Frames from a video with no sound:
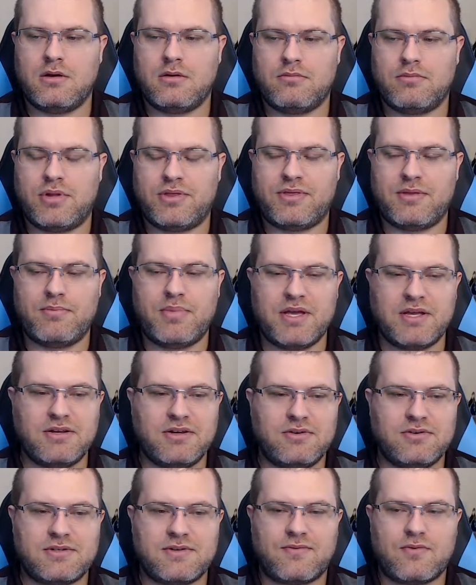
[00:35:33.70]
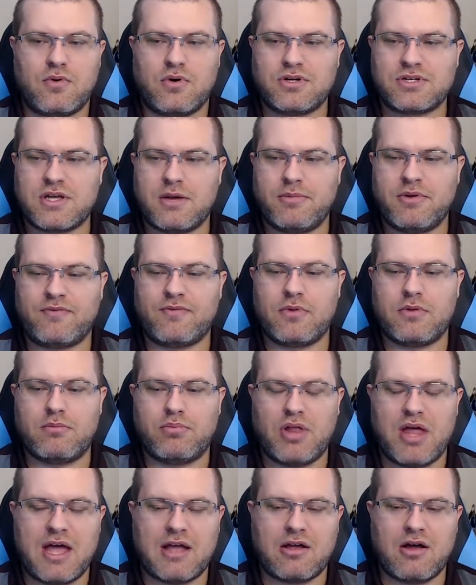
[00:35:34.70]
But the big news, of course, coming from the
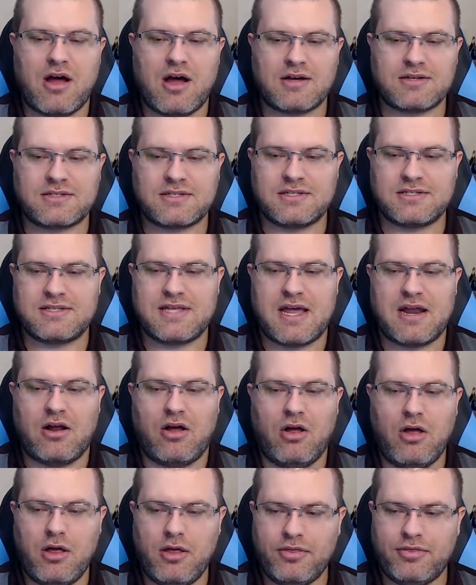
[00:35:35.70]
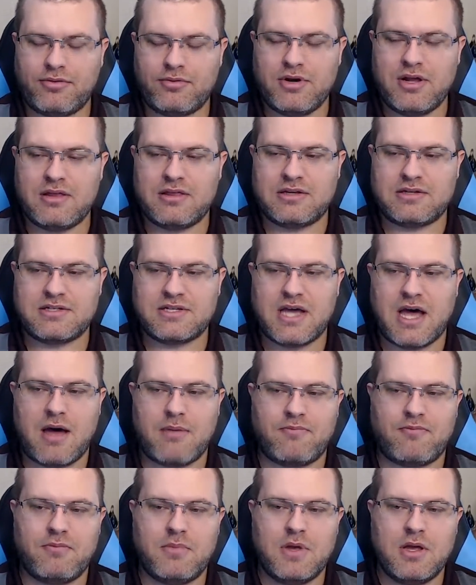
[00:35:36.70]
Blackhawks is that all three of the
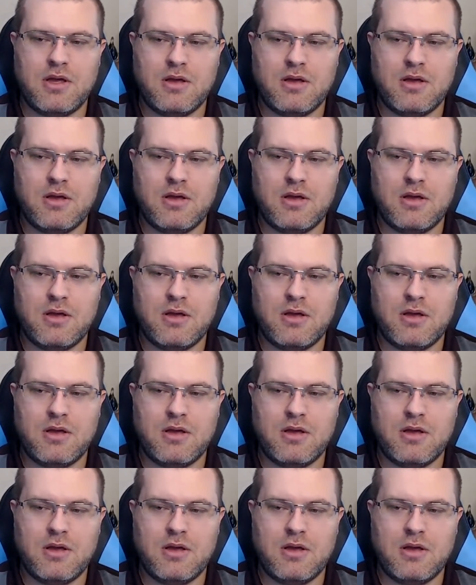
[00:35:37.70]
top